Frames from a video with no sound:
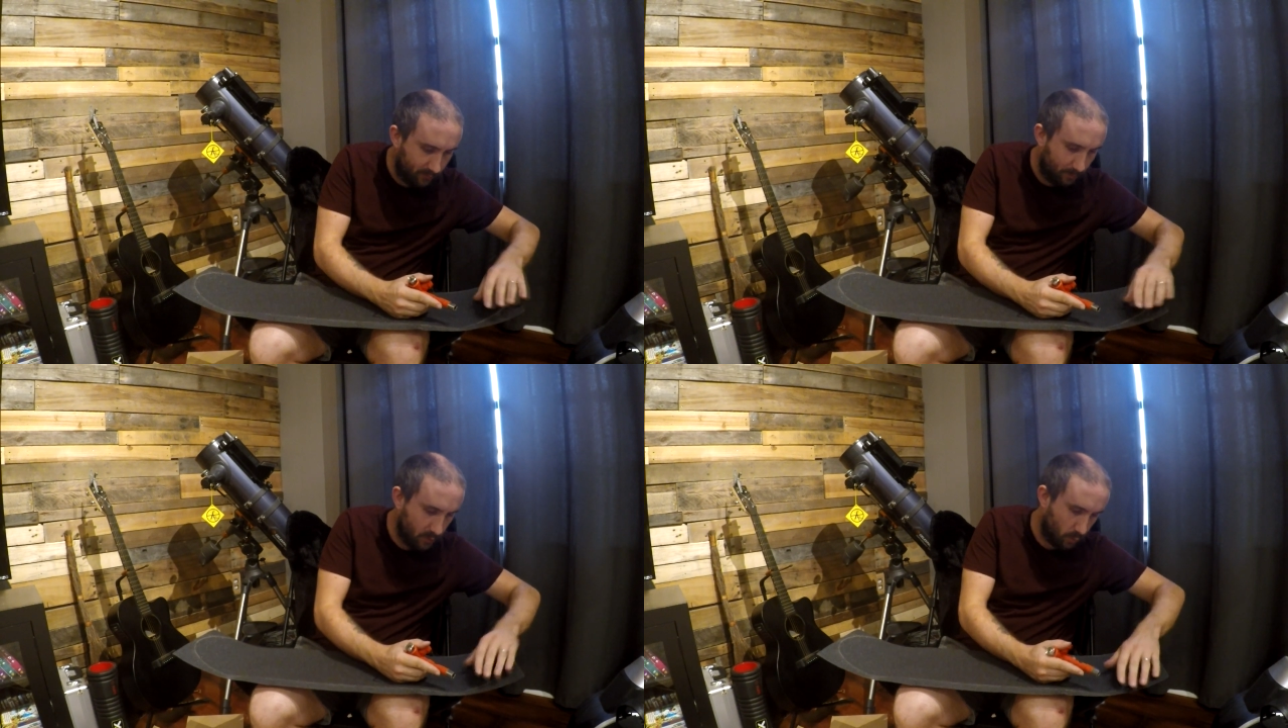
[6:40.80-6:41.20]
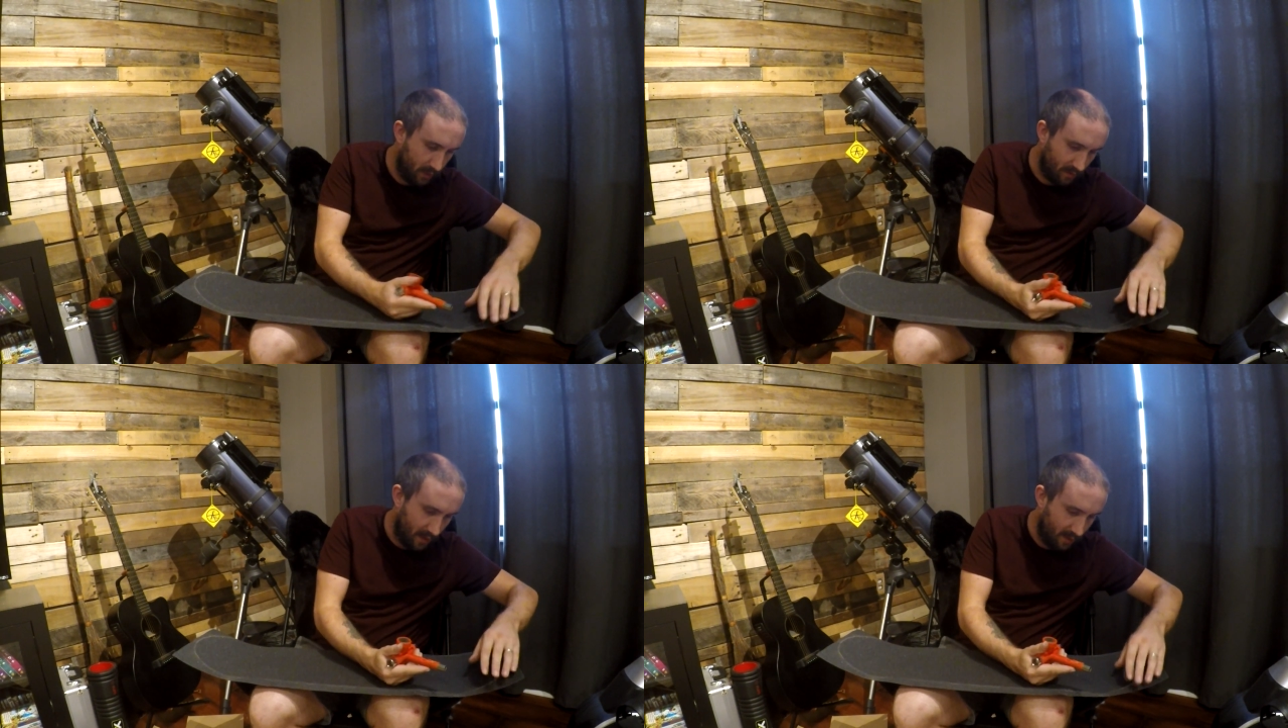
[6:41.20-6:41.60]

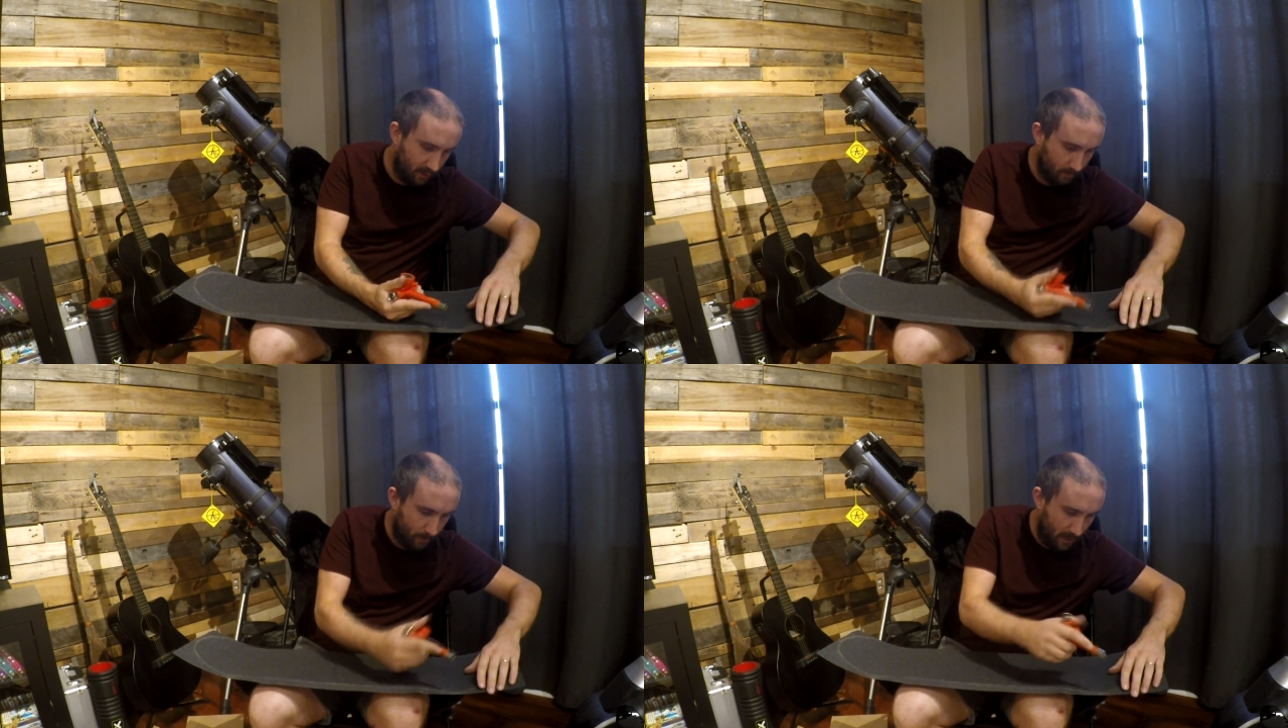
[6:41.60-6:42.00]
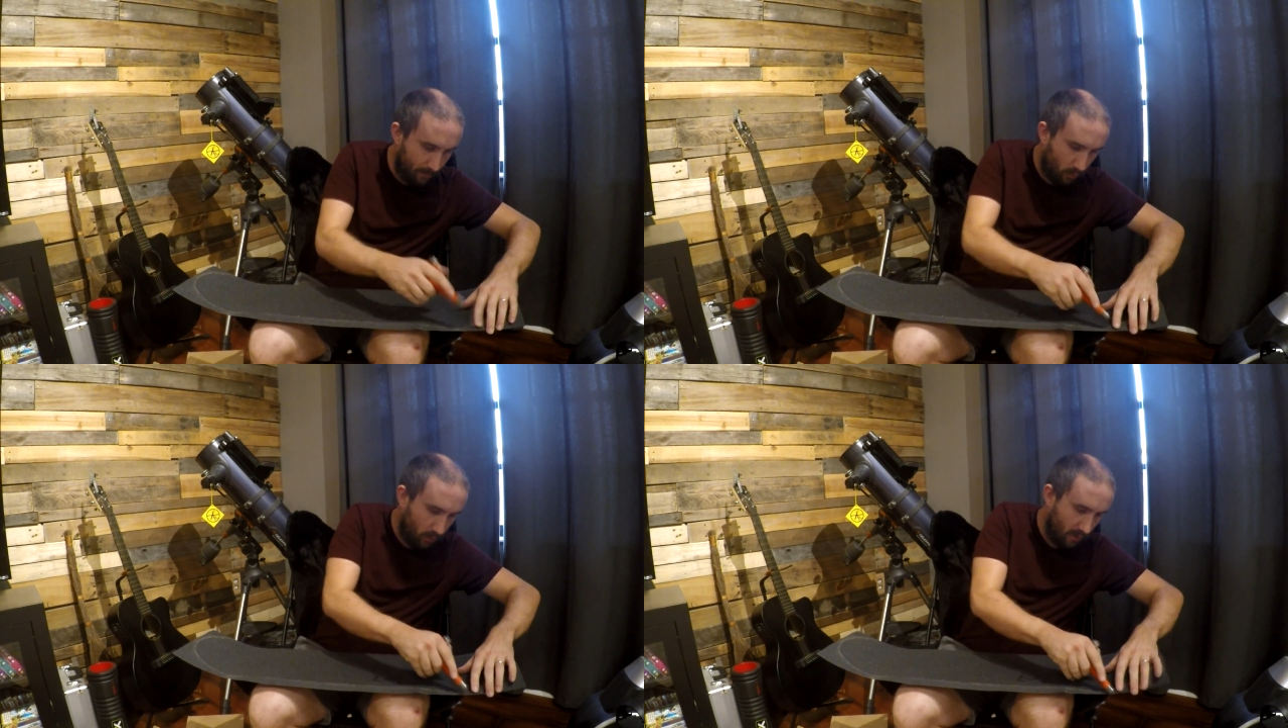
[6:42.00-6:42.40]
between like
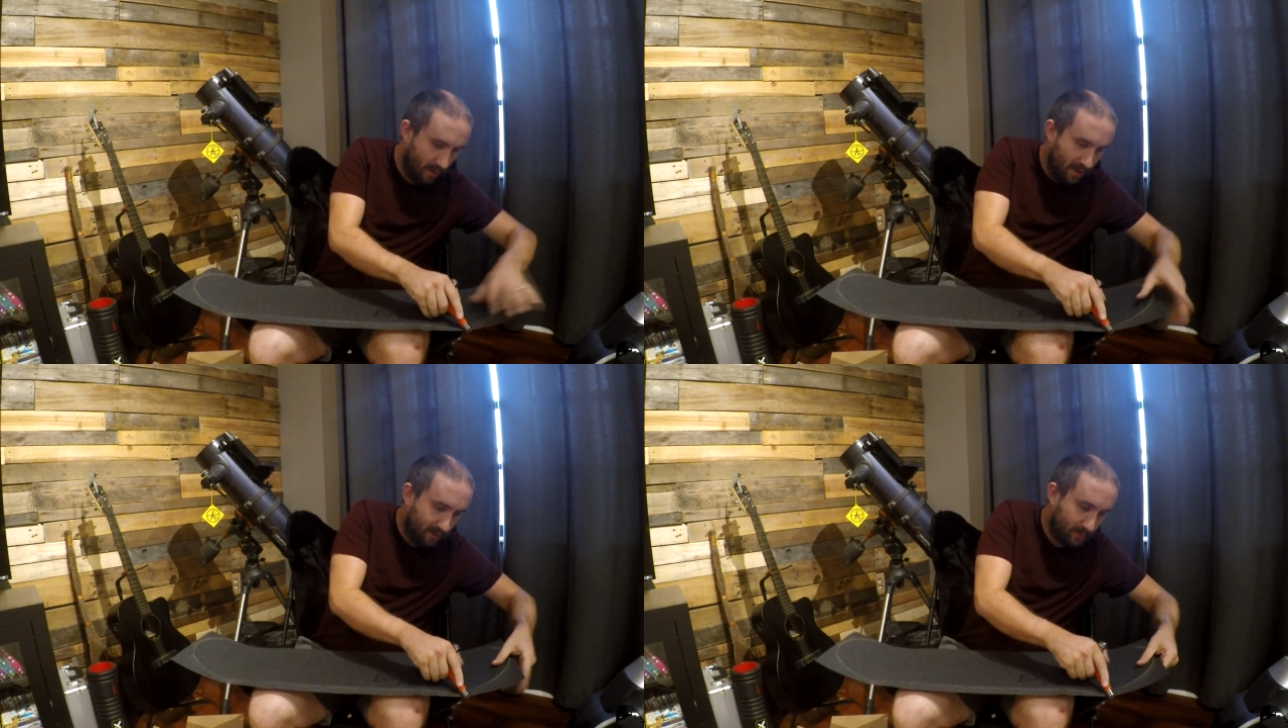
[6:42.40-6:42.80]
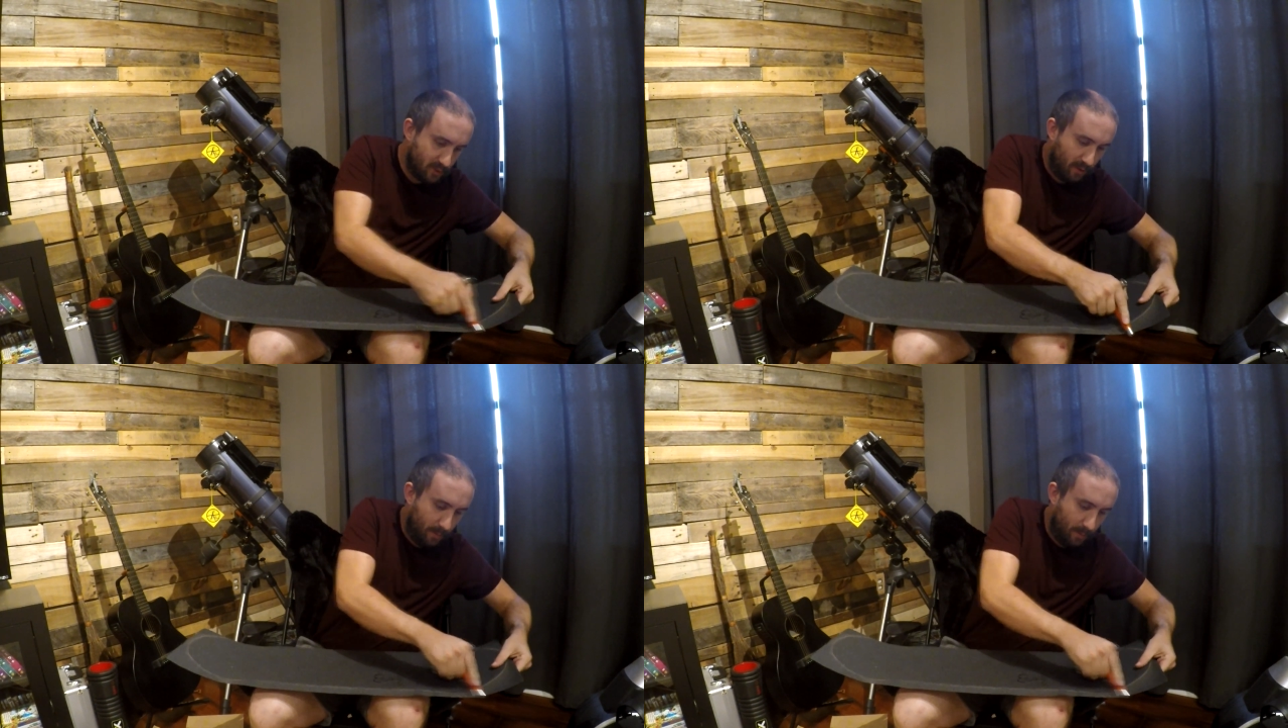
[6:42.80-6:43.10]
people, especially